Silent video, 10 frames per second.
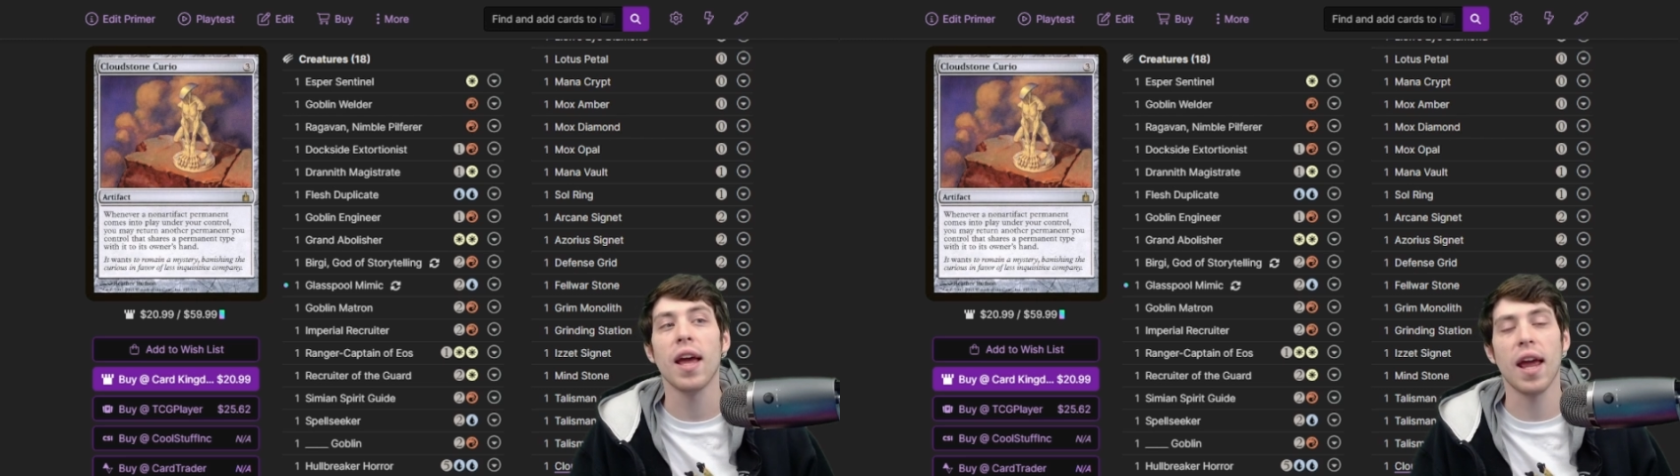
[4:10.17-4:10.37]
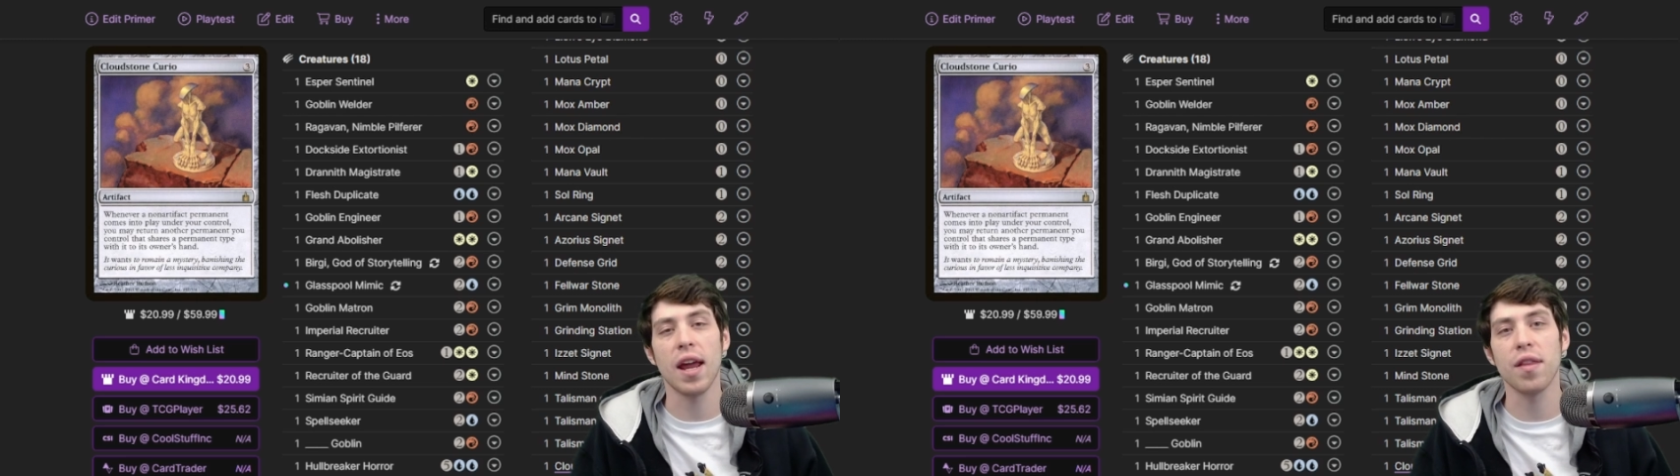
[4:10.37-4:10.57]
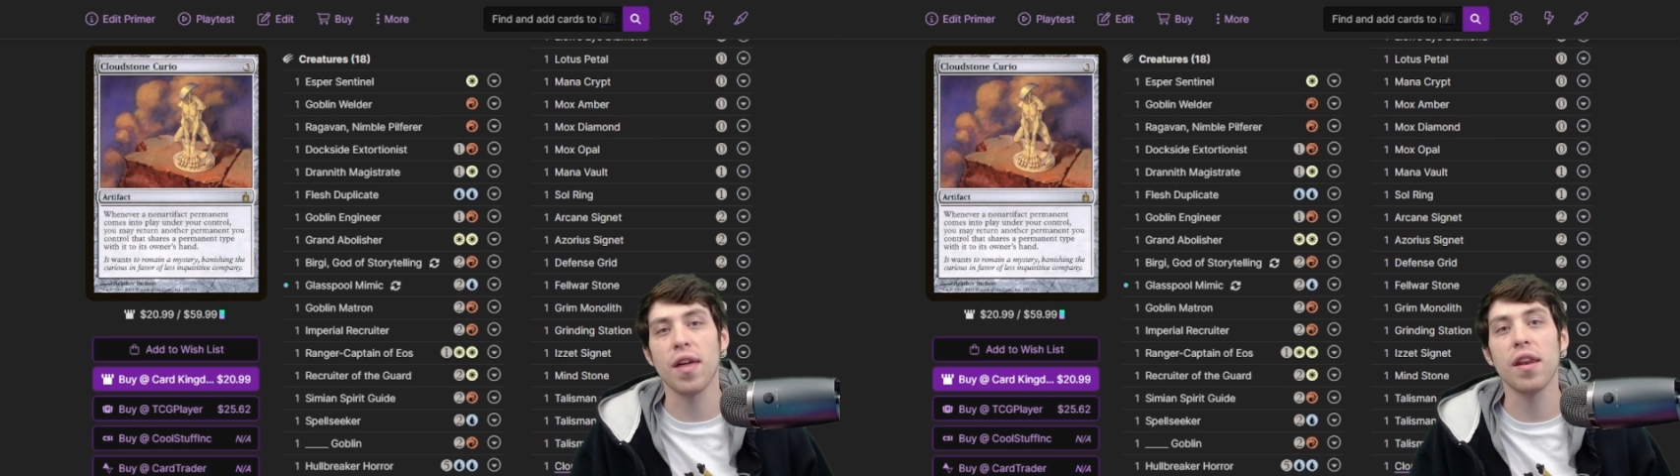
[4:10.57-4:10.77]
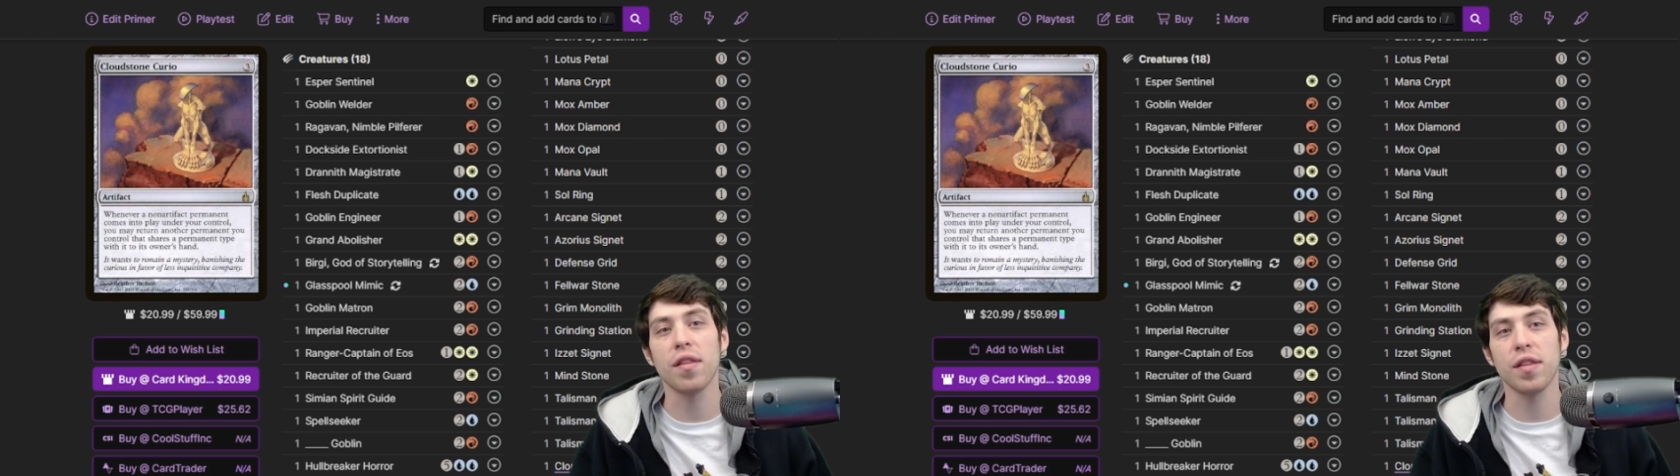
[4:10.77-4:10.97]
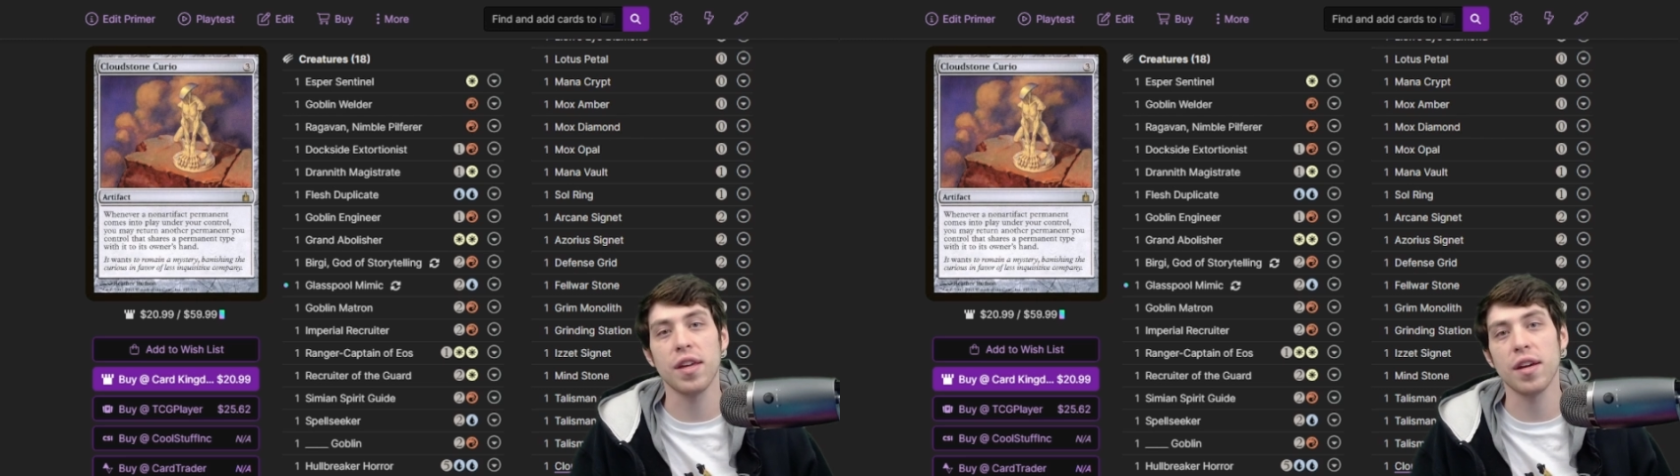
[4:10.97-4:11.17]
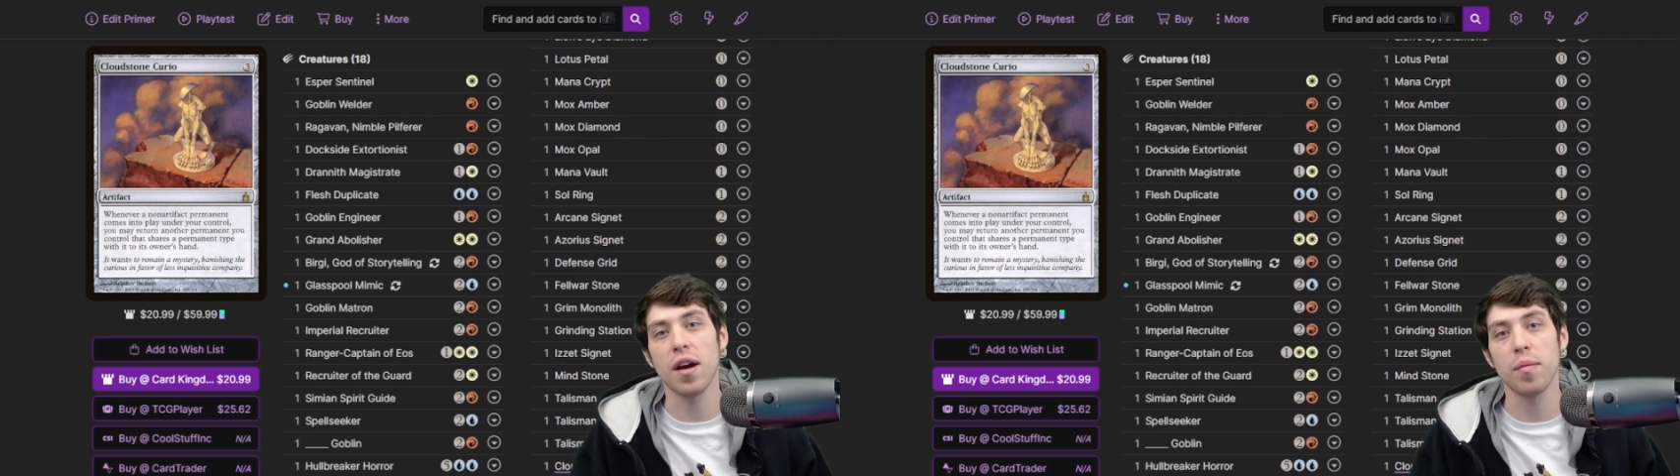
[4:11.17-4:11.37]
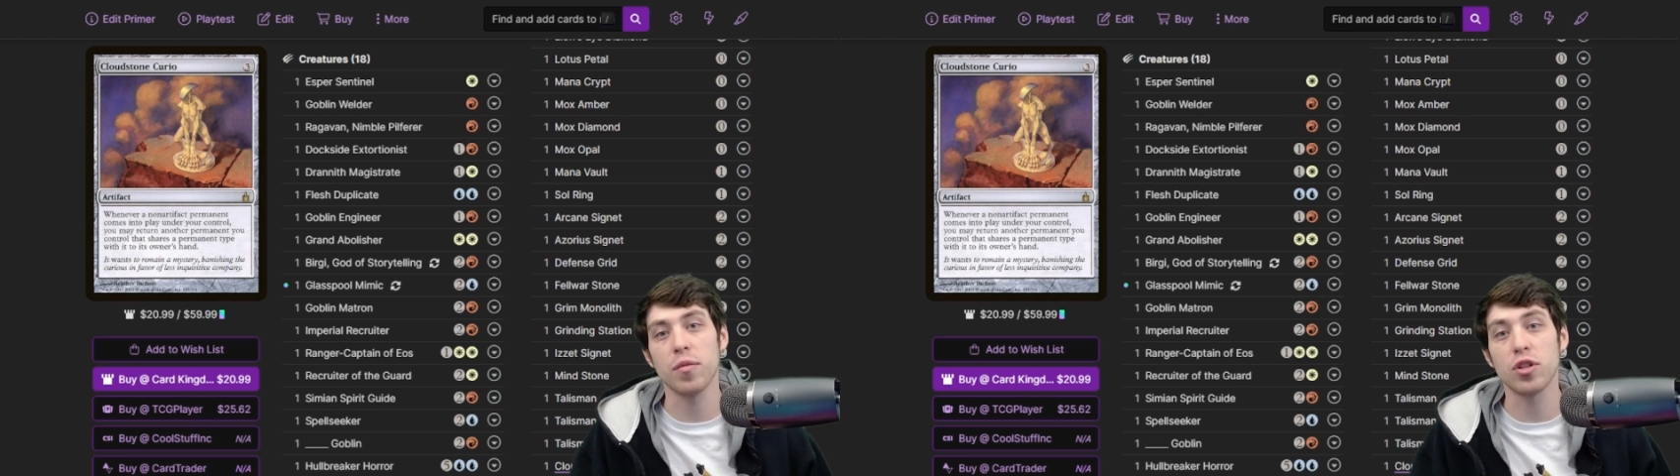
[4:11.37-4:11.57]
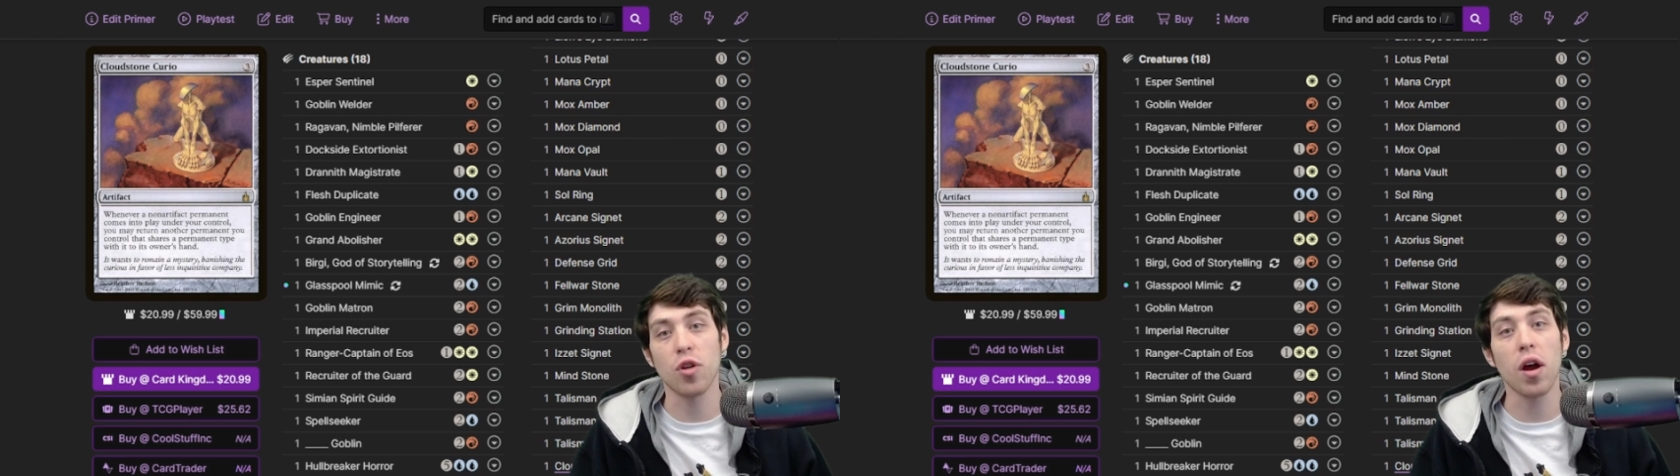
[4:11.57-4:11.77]
and then
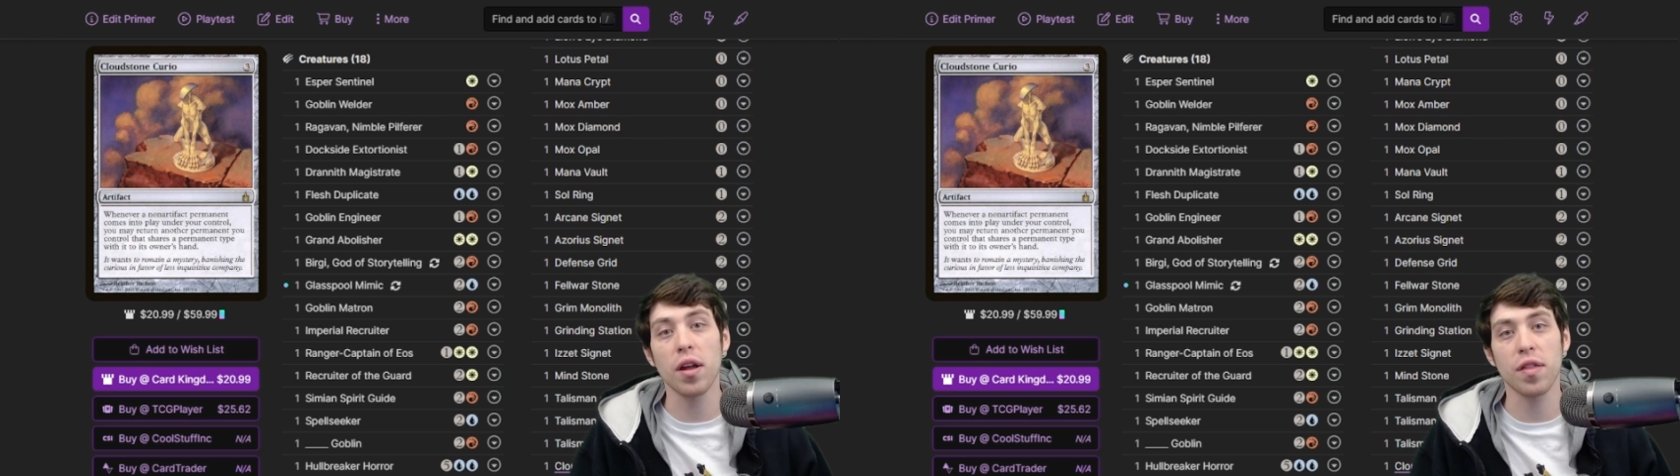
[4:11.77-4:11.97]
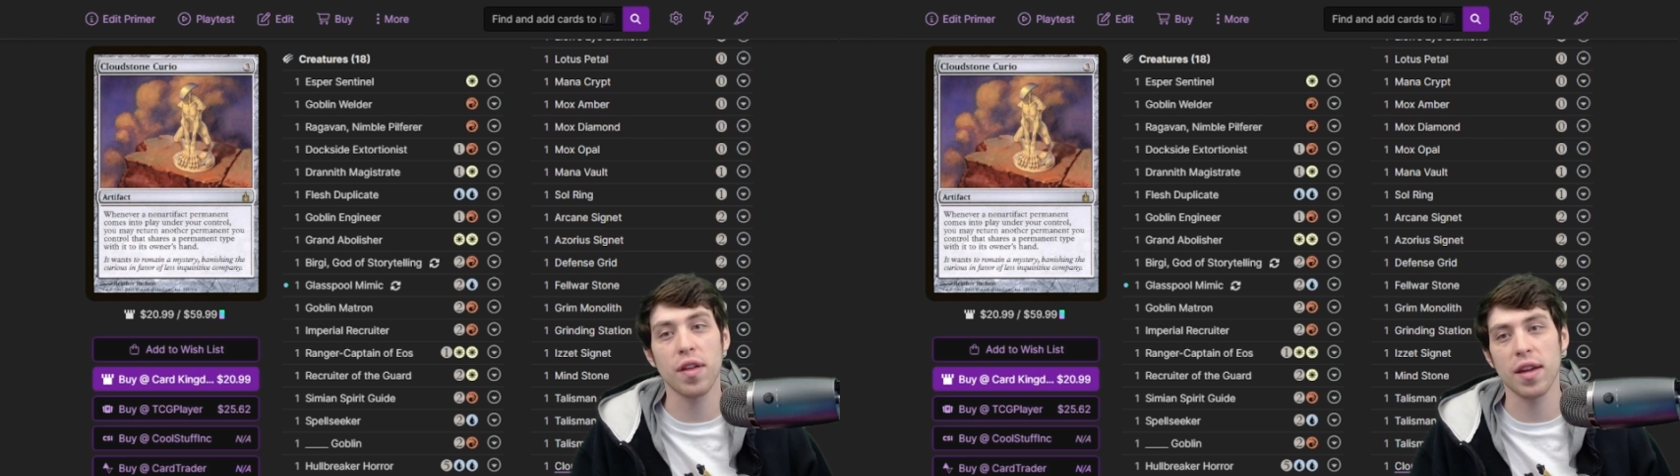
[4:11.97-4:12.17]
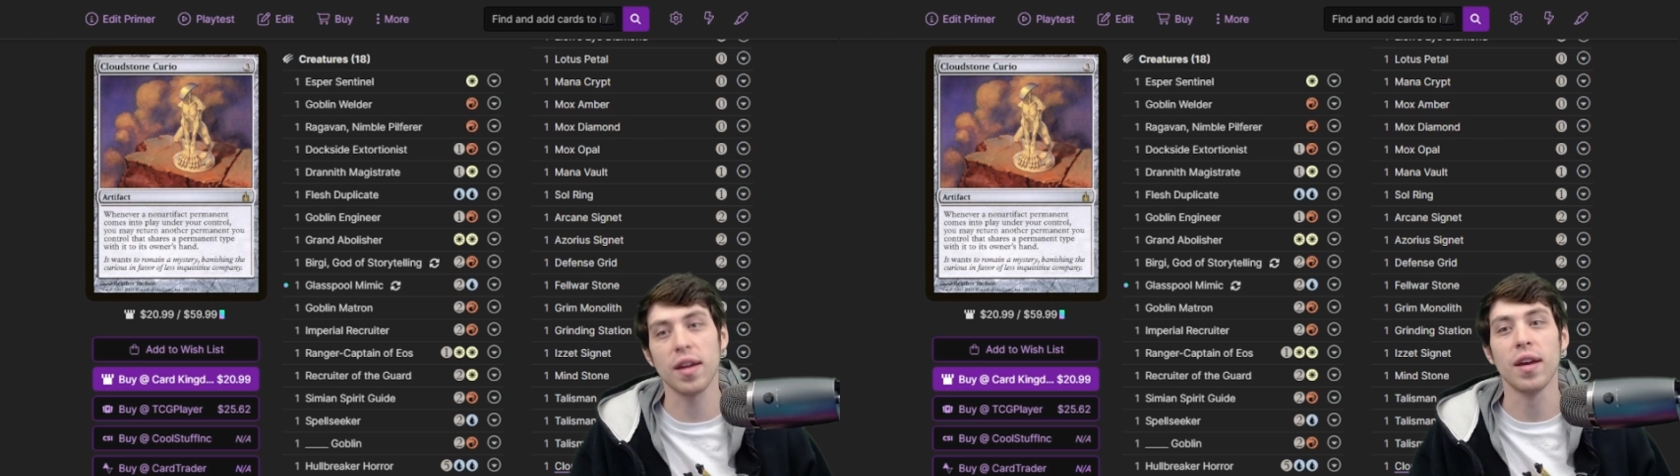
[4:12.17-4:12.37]
the drawing thing